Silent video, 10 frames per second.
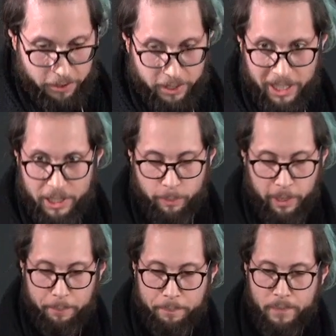the extrema.
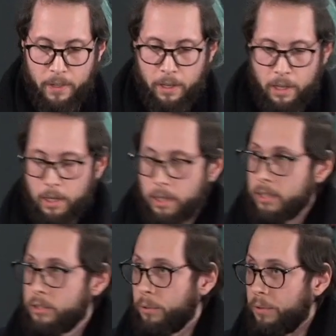
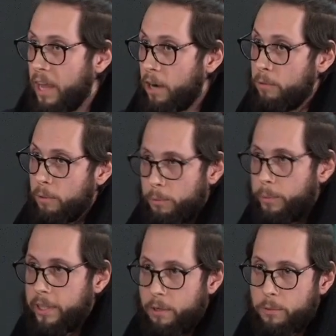So now we
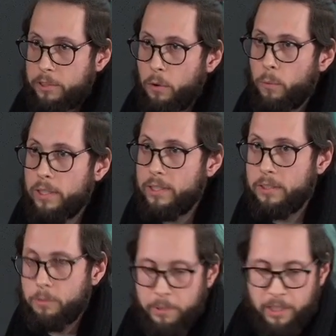can wonder what is
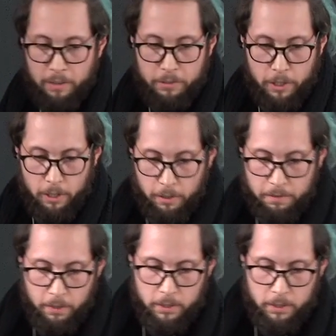the behavior of